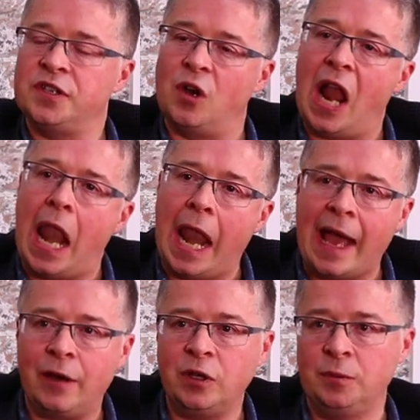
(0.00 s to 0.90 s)
So
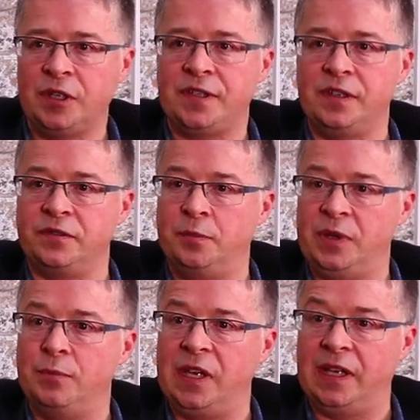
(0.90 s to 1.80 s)
allowing myself to
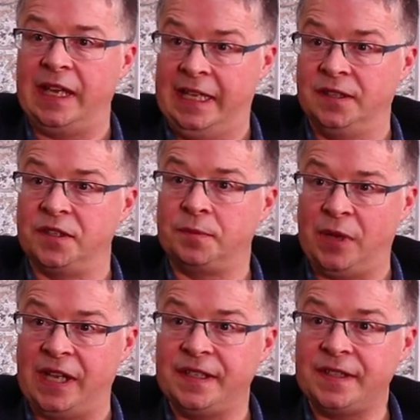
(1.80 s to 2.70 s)
be me in the
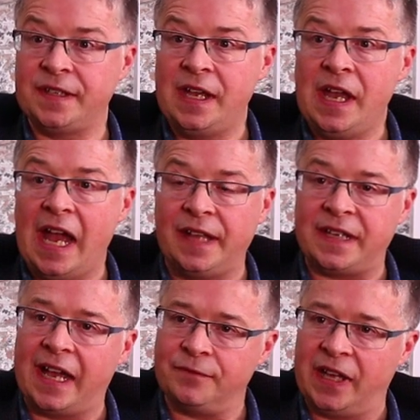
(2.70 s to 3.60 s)
space and
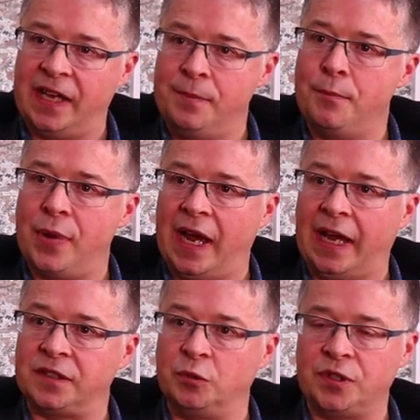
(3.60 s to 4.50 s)
to have that
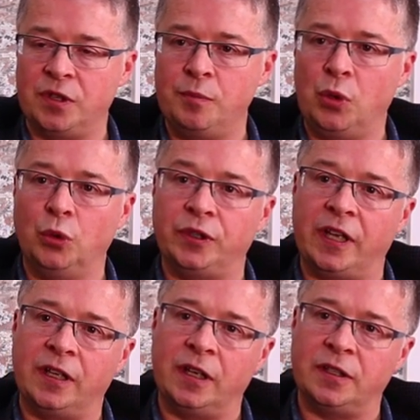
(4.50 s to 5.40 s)
impact was so important.
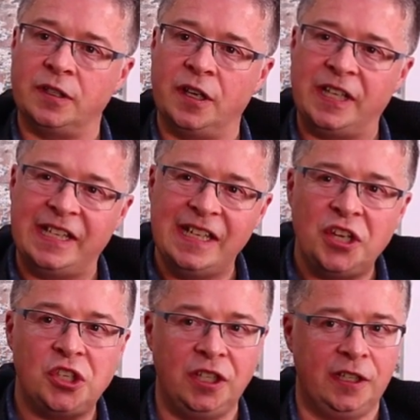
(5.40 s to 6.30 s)
And
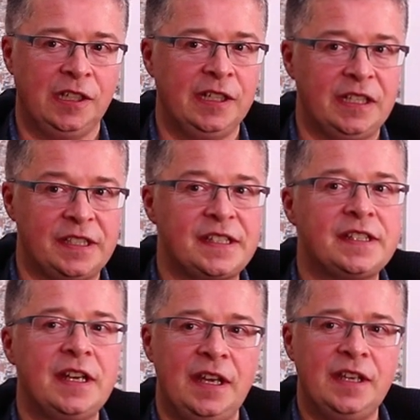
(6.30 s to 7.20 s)
initially, at
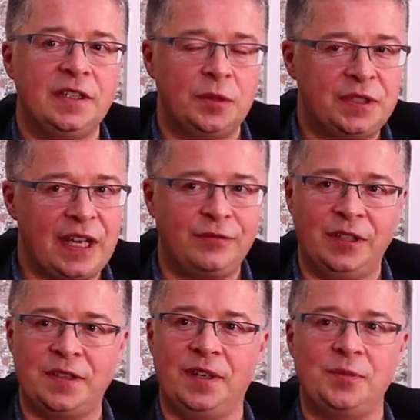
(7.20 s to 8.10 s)
least, there were
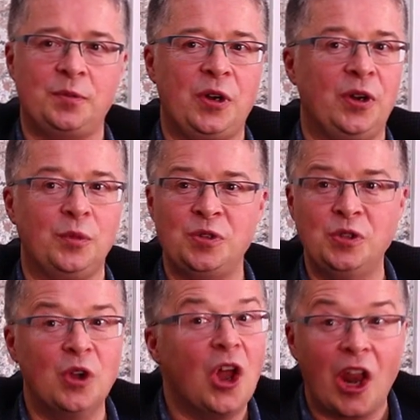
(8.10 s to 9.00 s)
definitely times where I was
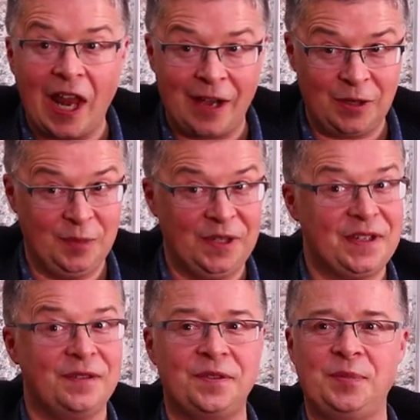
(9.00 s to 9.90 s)
not allowing
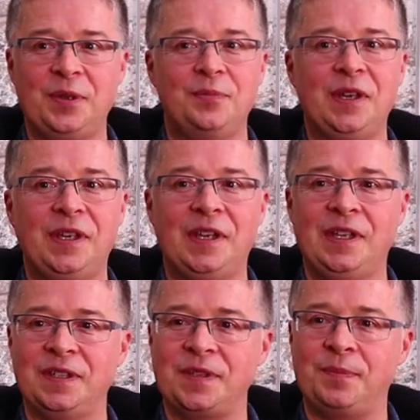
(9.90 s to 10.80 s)
myself to be me
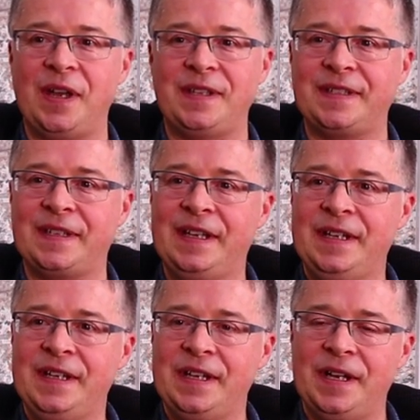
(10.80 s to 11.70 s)
in the space,
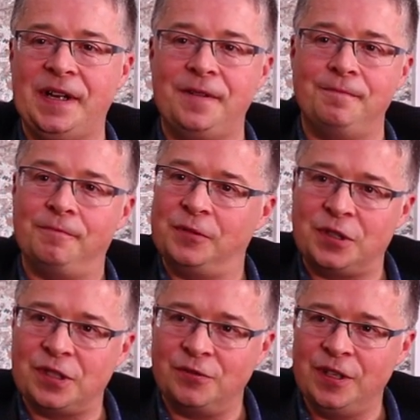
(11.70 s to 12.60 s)

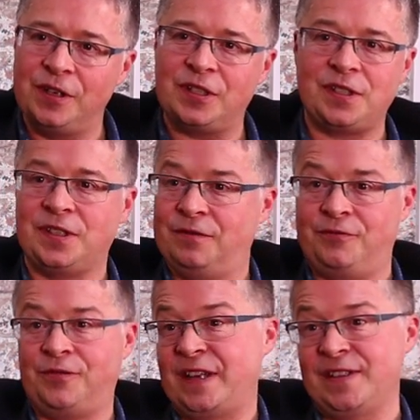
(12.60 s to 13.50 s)
which is just a
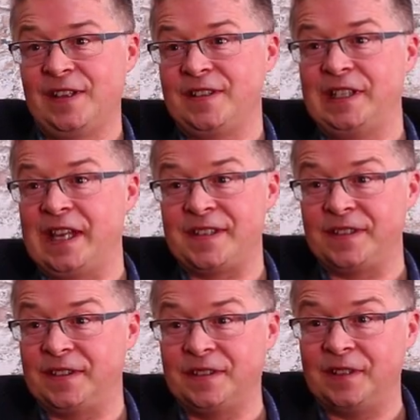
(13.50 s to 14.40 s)
fascinating
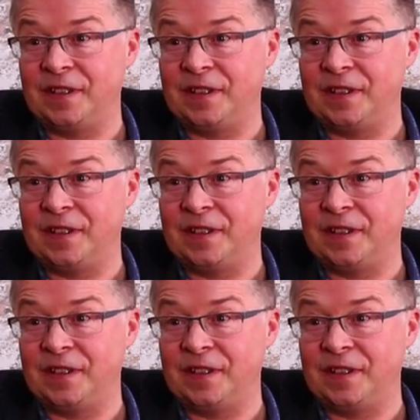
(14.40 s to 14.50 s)
lesson.